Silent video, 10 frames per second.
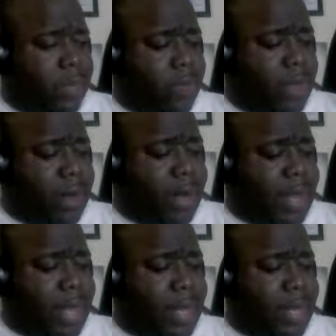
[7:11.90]
there
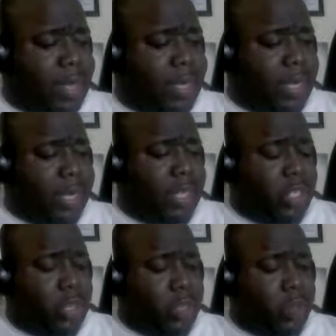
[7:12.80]
is an
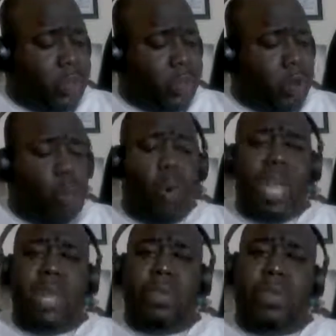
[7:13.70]
issue
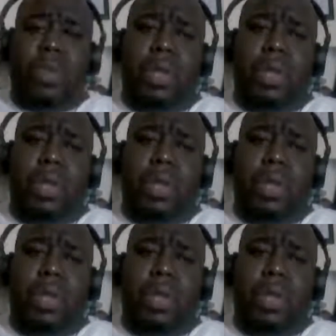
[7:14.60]
with